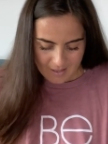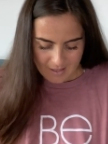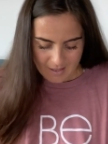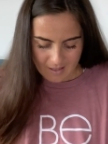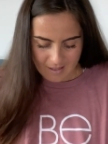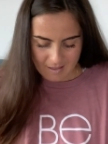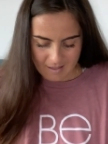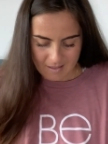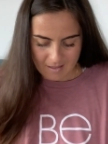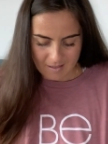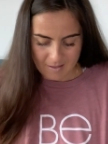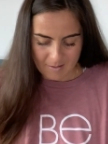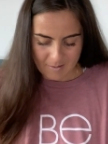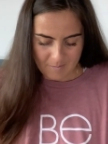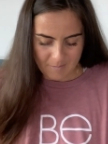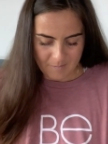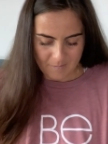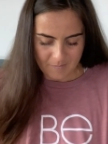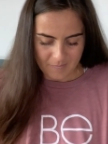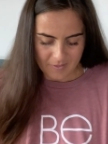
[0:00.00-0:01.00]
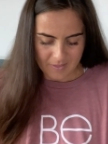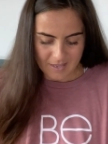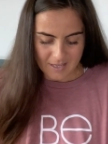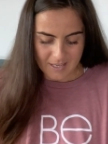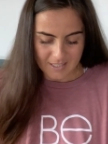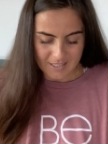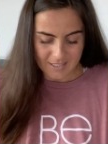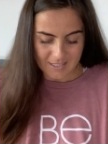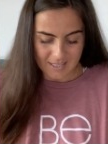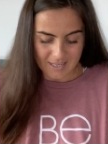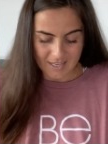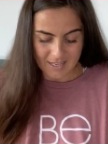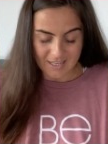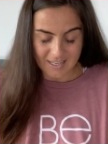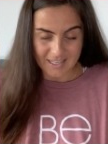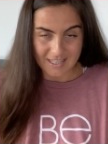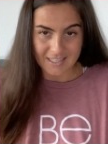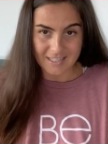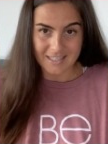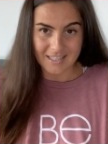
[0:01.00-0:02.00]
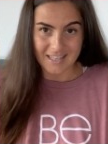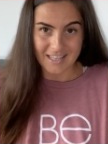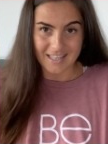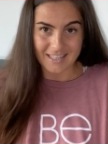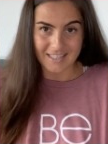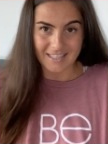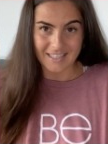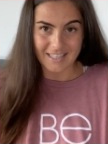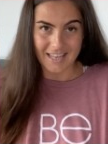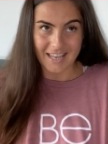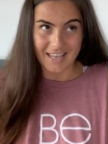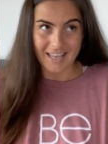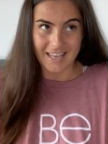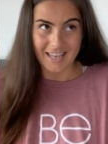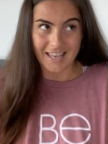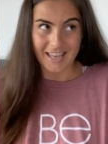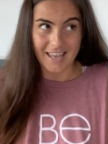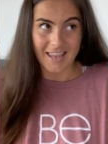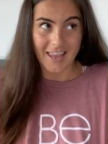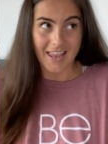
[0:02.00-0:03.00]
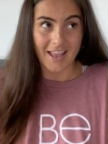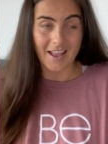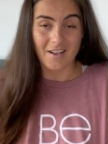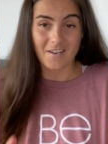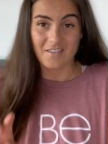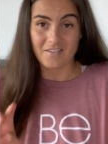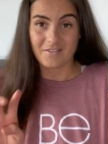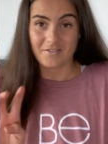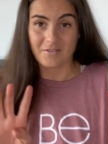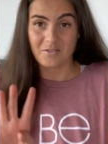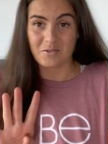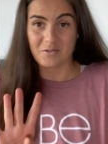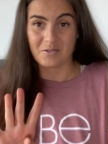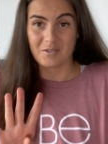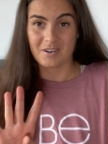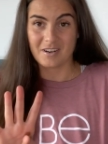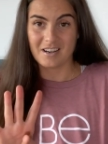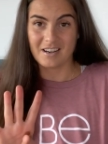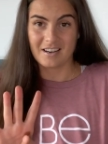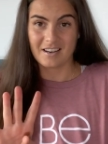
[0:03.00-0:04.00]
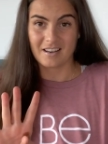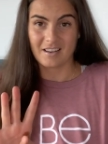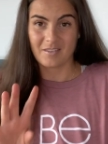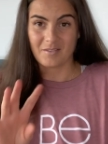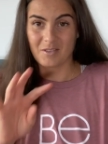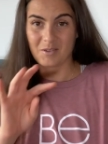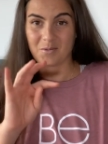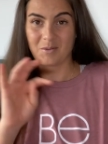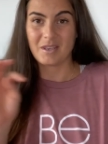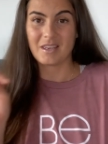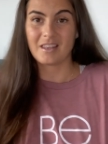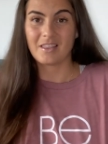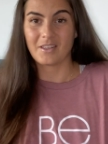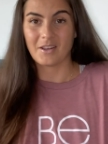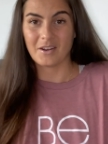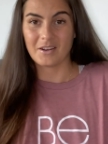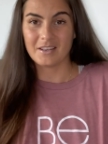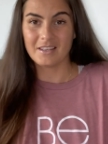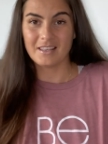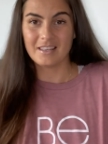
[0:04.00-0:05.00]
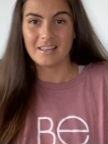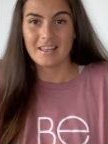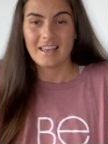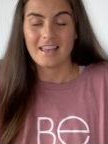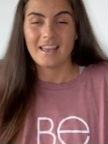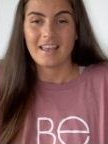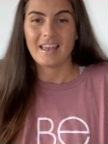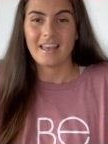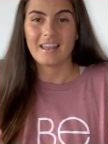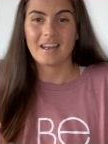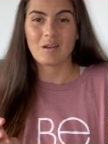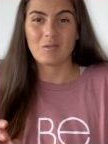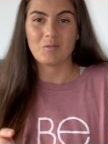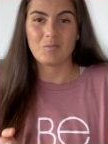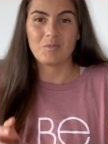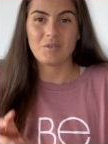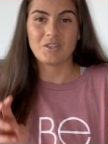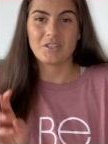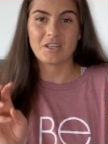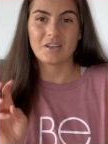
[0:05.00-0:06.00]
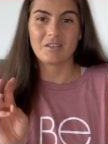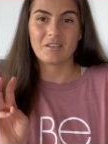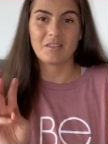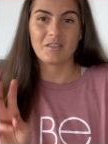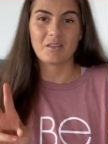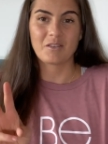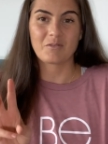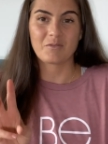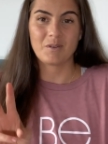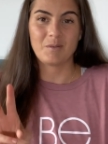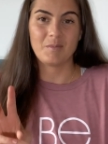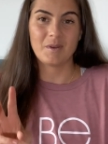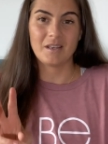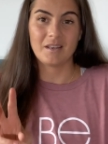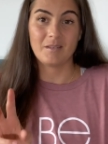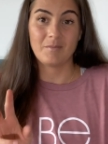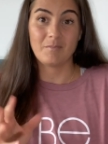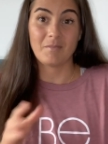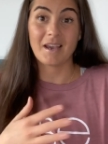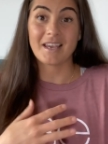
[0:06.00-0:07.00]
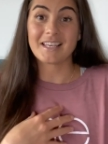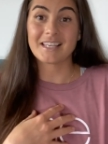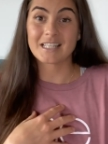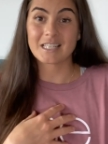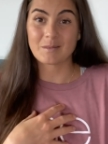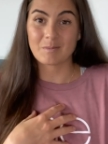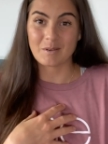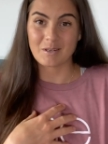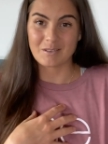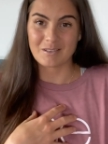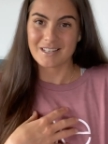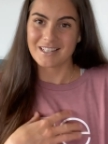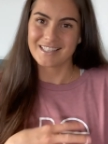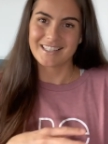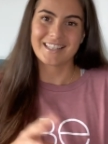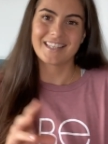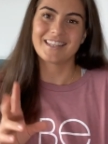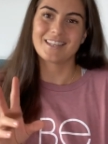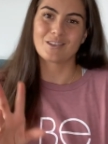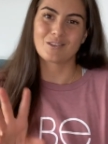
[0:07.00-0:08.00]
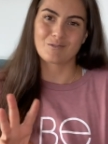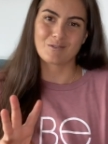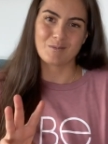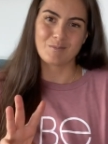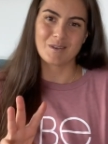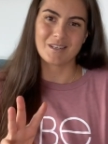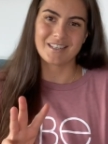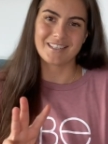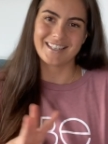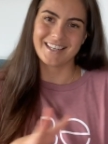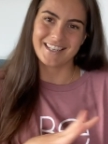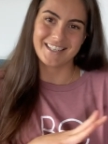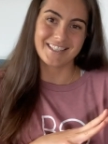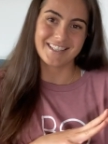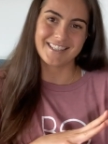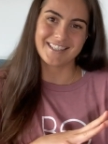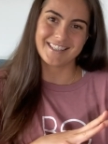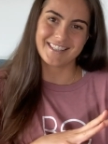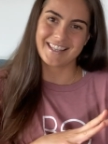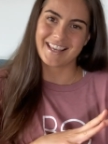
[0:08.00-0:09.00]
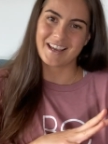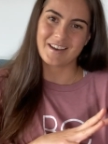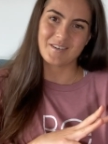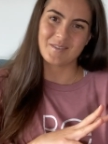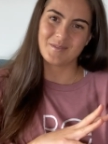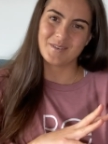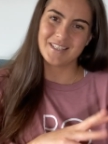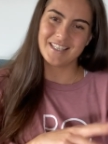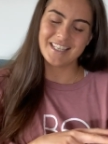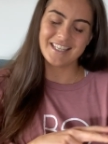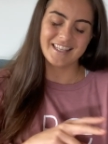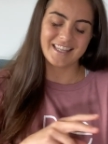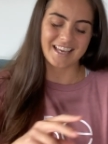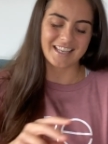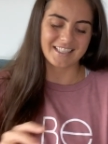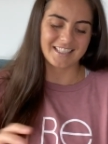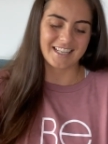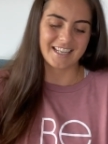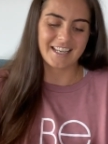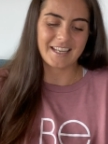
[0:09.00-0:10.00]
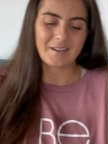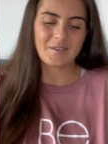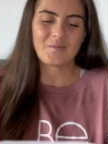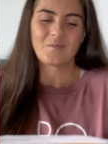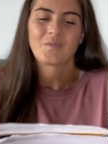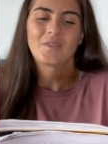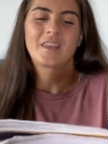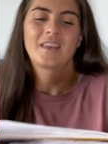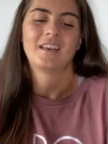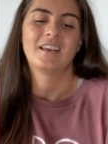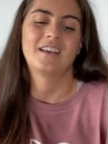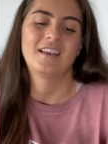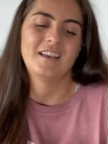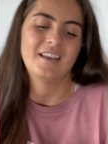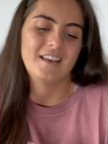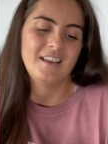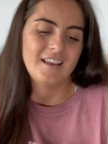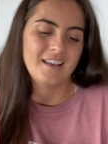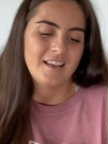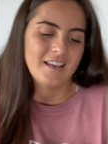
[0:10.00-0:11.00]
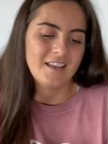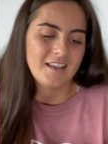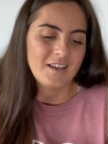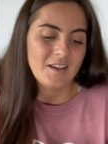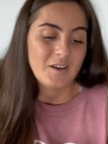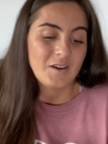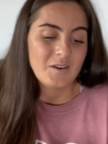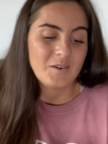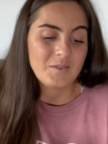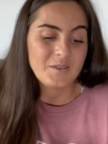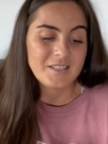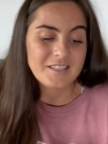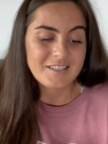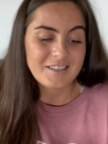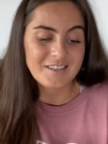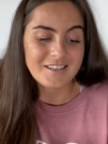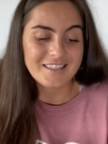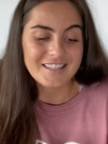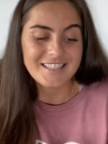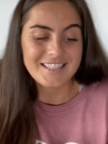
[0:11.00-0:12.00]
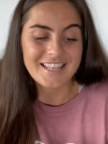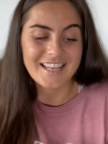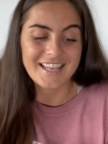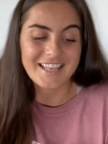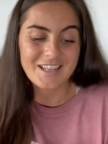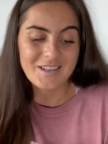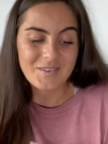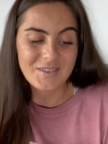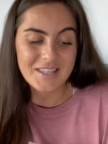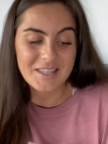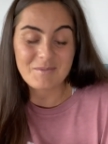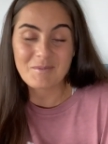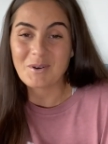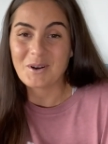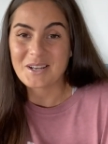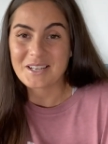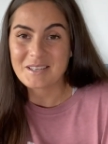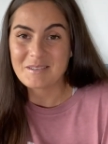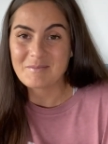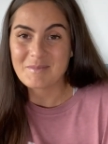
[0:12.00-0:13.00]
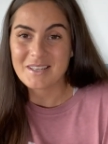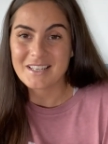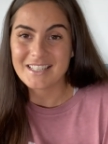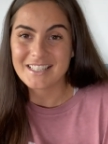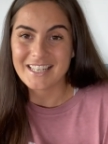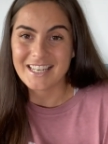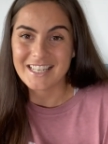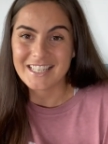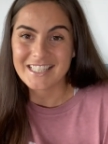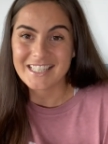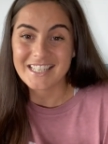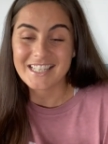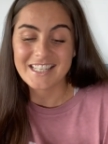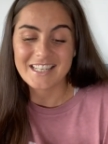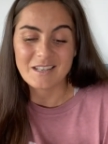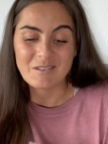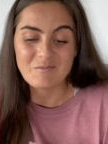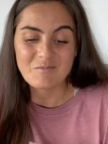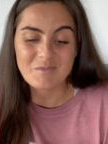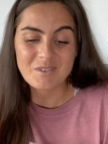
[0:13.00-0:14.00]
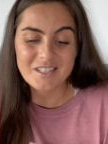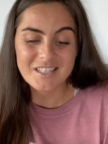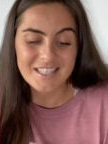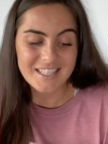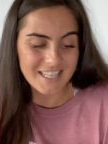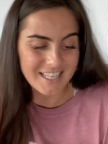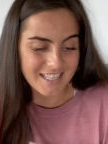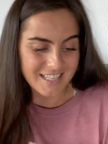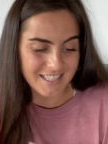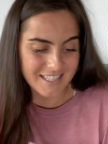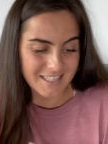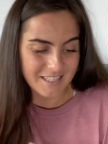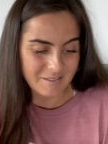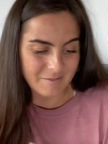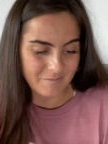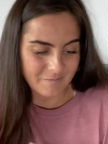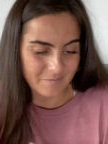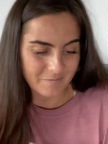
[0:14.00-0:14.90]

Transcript: Um, this is day four of the week long, and I will be sharing the three my experience in the three meditations that we did that day. We start the day with a walking meditation number six.